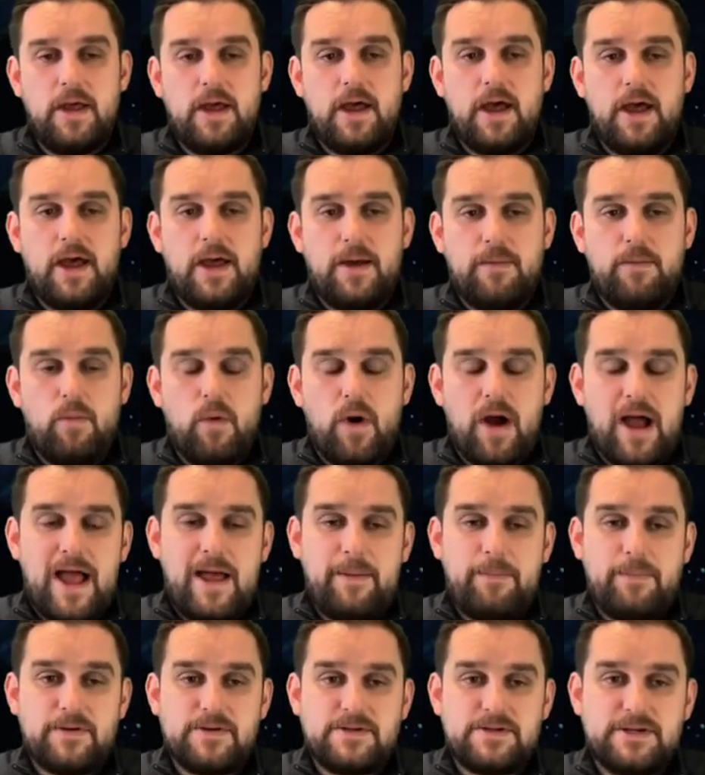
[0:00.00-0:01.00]
What
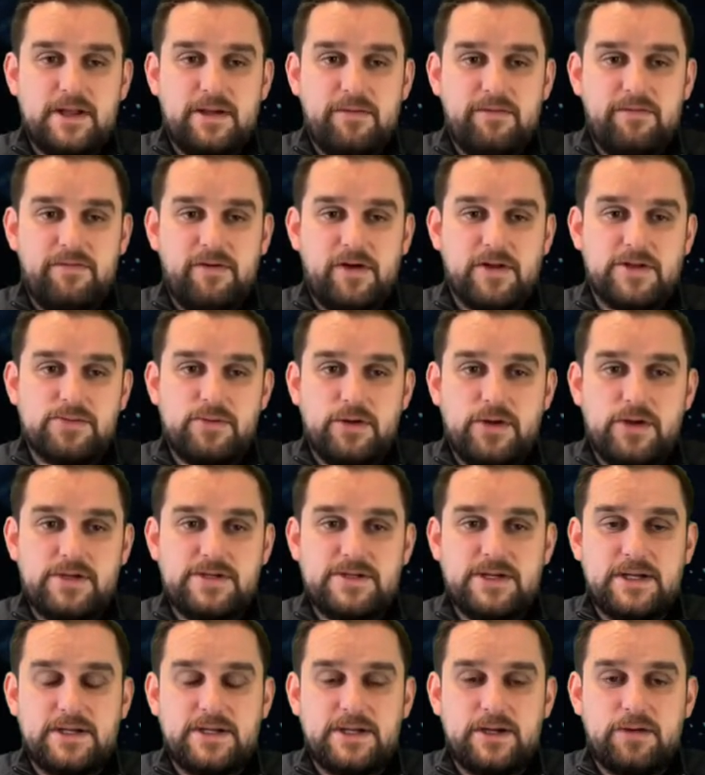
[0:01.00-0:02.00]
happens to them funds when you
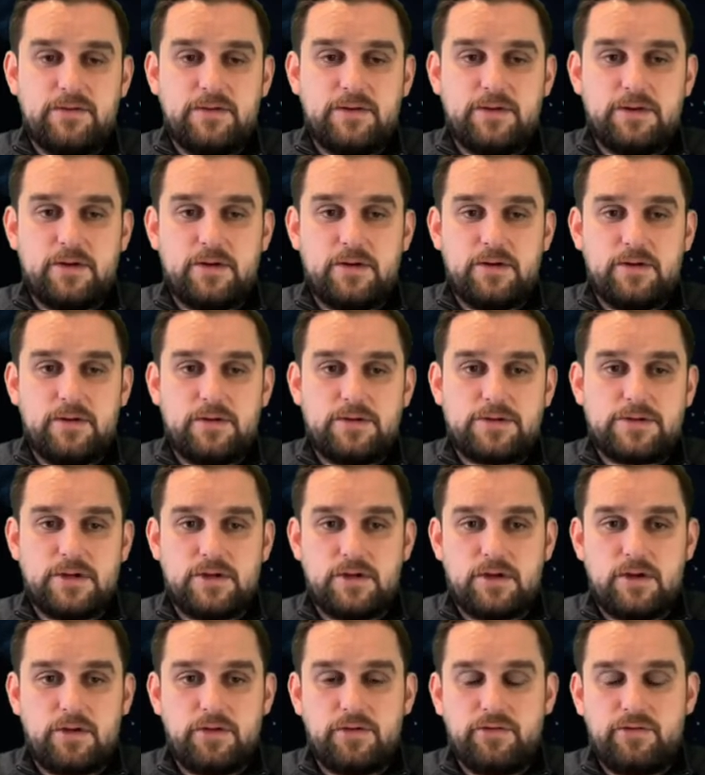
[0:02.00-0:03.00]
send it to
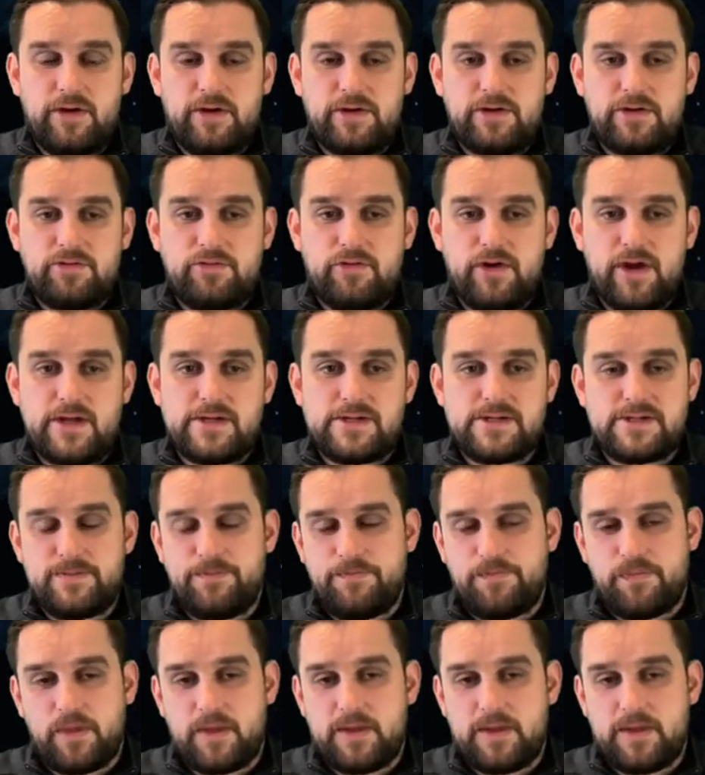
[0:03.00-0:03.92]
the contract address?